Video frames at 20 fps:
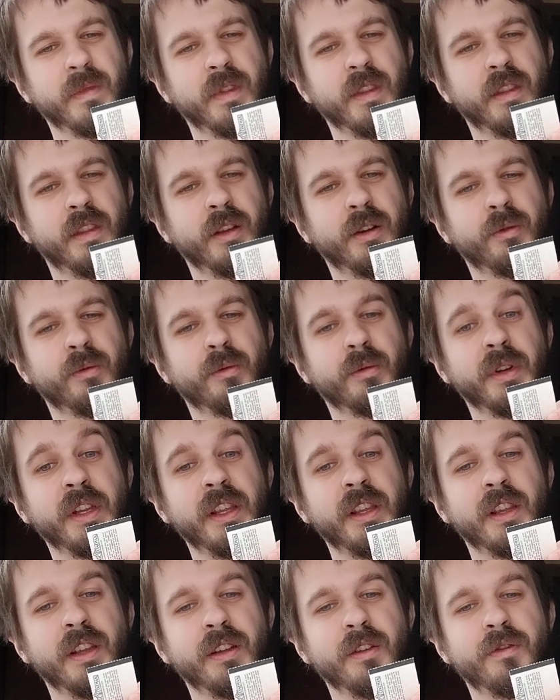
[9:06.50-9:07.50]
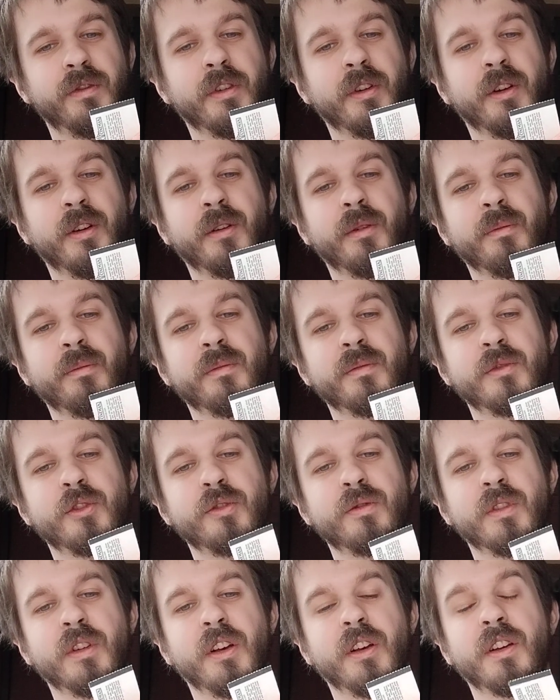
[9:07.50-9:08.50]
The Ring from
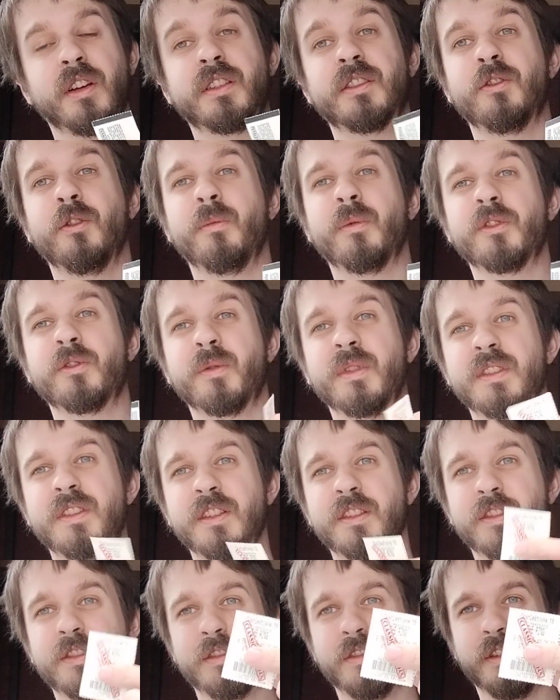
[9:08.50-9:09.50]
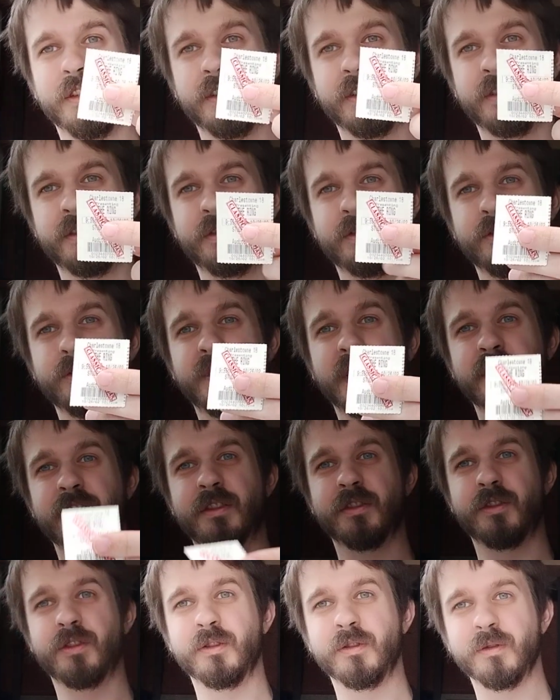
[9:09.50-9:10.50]
October 26th,
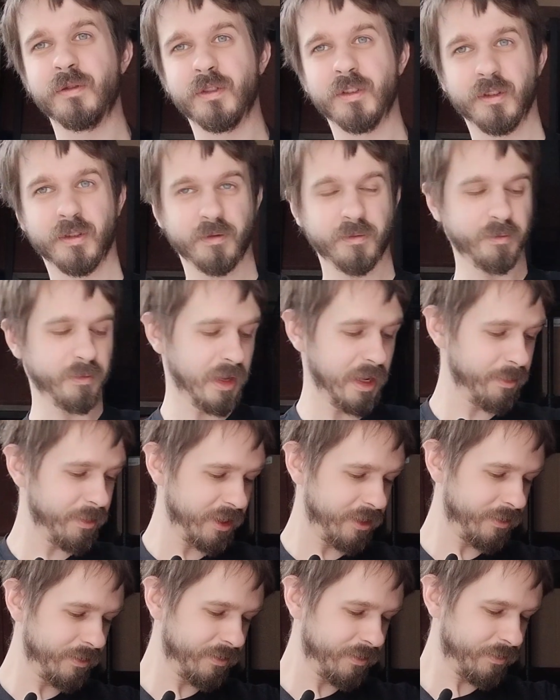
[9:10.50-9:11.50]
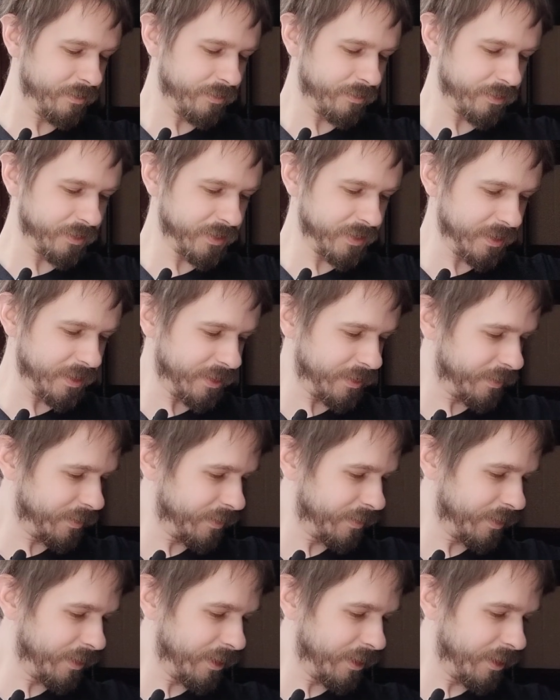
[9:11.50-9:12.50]
2002. Maybe. We'll see.
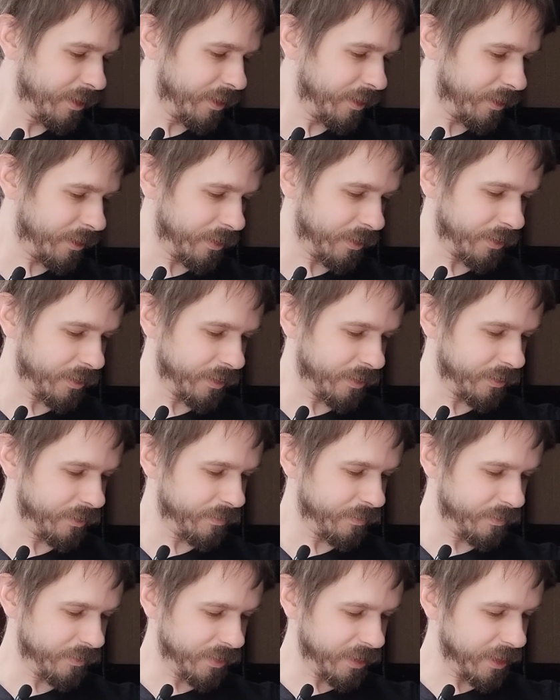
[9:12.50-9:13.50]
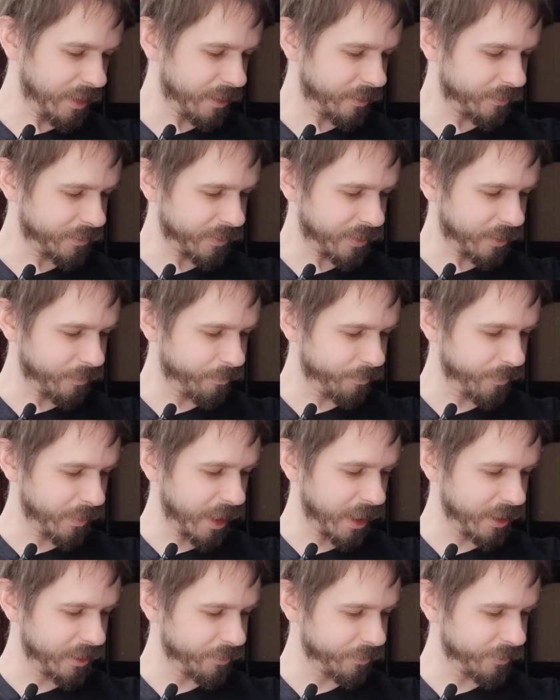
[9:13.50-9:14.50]
Yeah, there's like
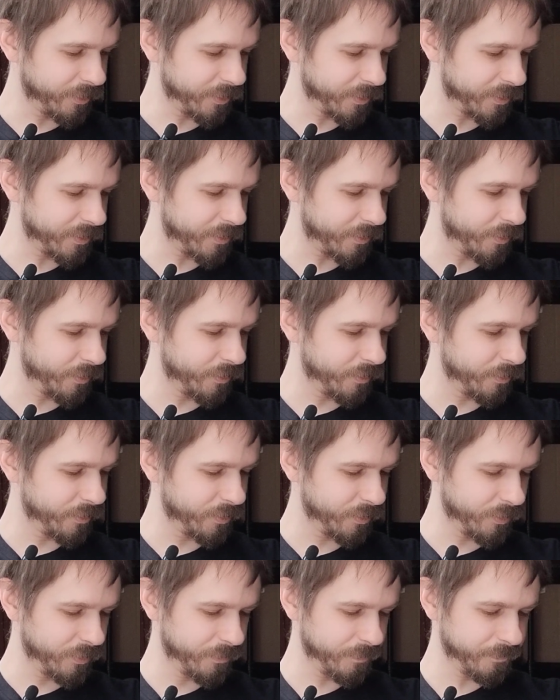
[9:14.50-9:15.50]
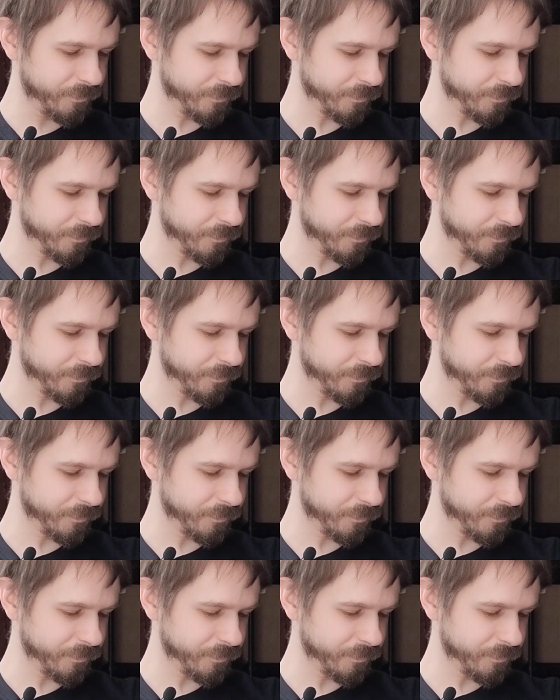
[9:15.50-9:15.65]
manuals to